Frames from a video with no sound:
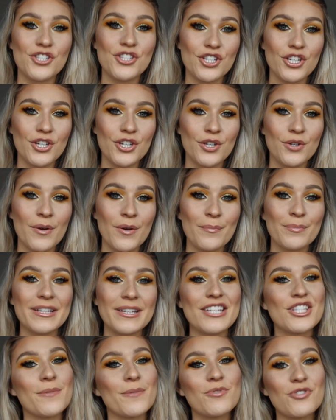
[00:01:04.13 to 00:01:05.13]
you do,
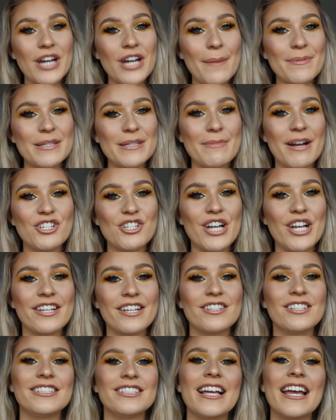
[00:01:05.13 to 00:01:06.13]
please subscribe to my
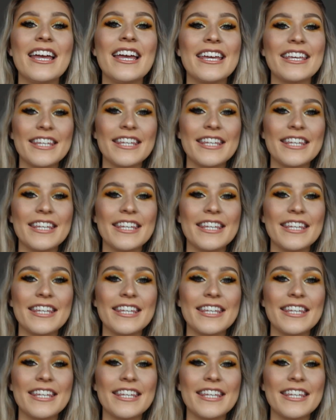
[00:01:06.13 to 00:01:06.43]
channel,